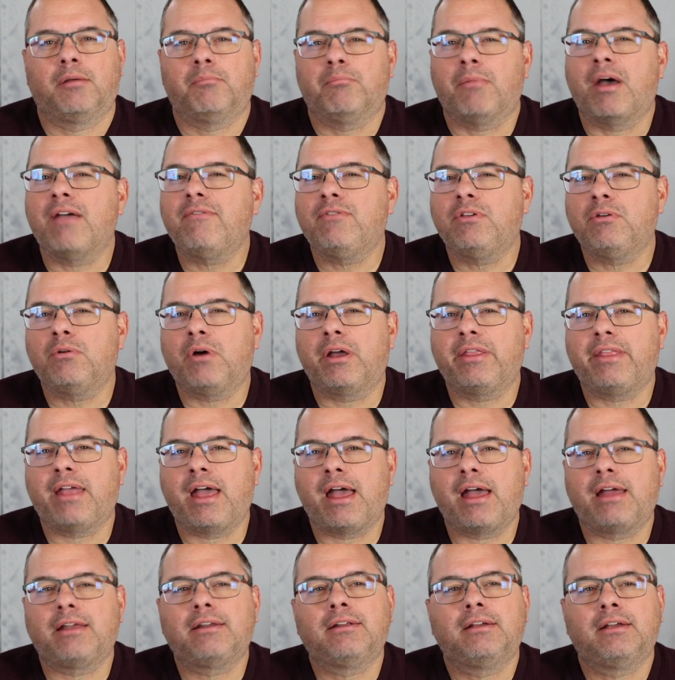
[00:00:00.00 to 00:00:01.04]
My view on
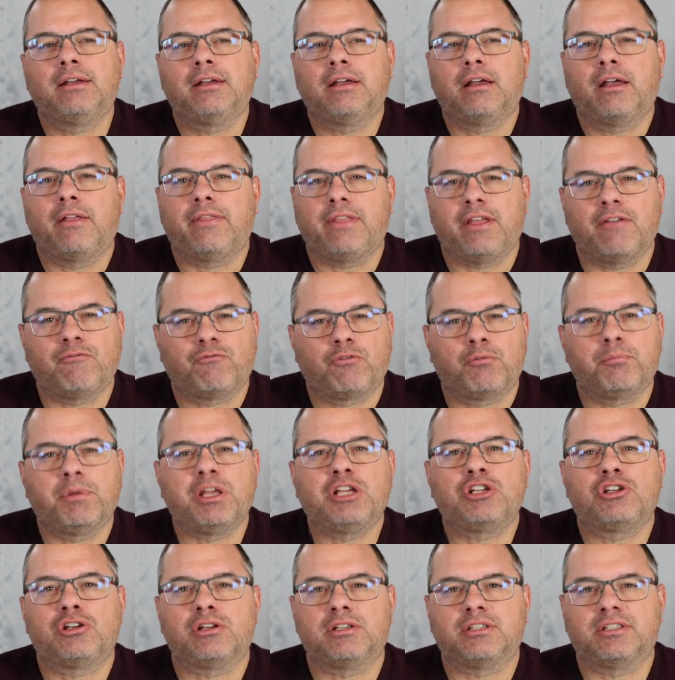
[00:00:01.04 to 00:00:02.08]
that, the
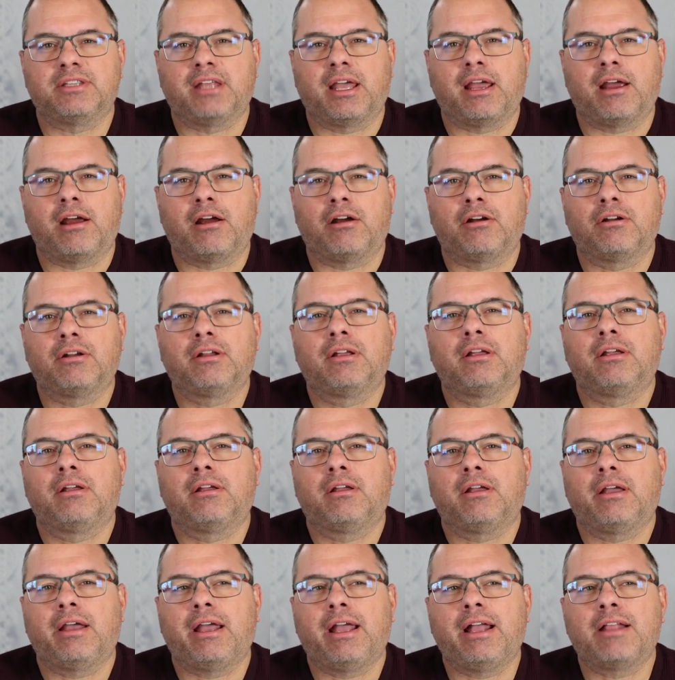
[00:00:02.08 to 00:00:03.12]
information is there,
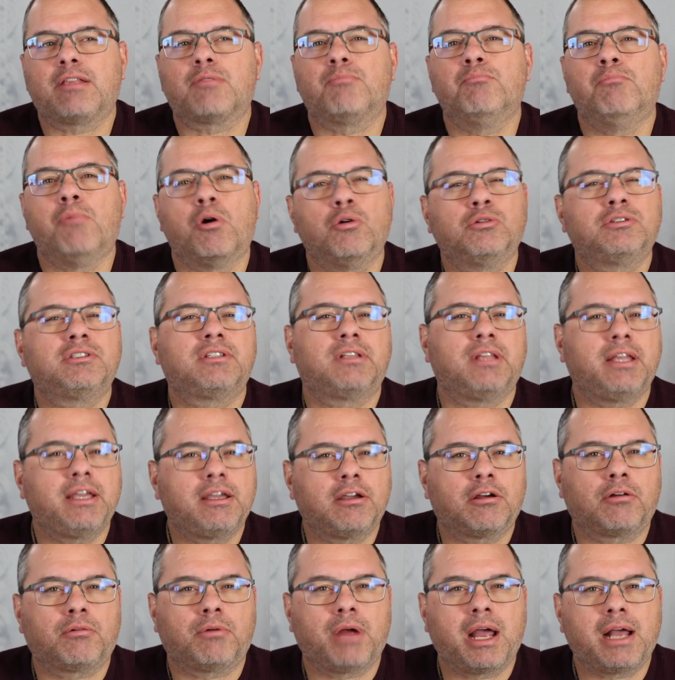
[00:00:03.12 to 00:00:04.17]
it's mostly
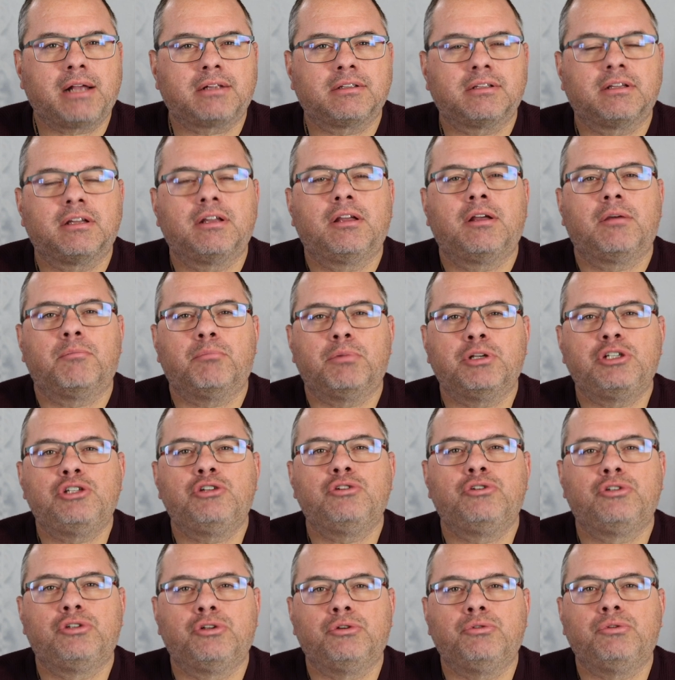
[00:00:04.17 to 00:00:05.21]
correct, but
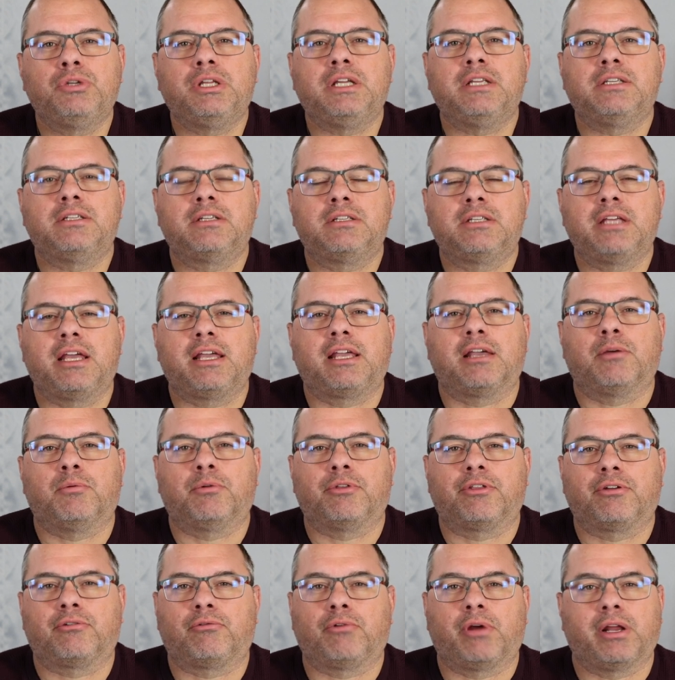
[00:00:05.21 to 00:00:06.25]
you do need to take it
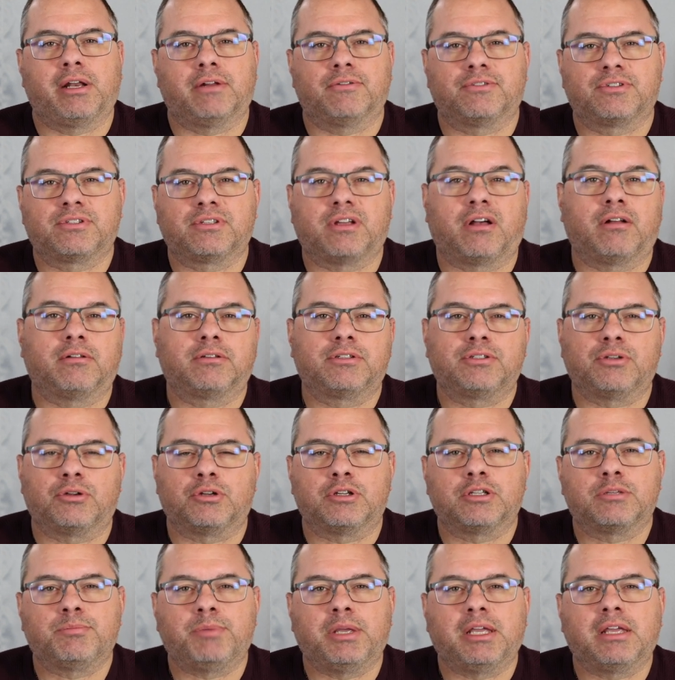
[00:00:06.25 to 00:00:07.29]
with a grain of salt, so
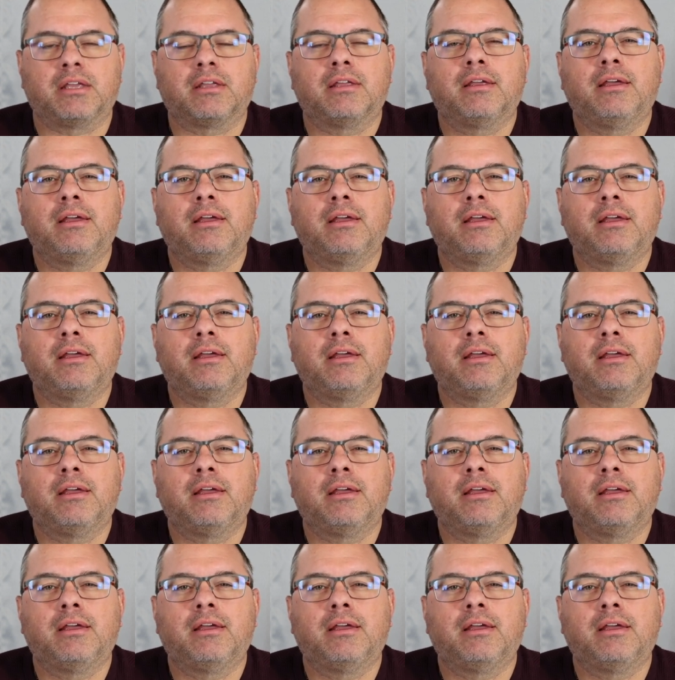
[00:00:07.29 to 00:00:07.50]
to speak.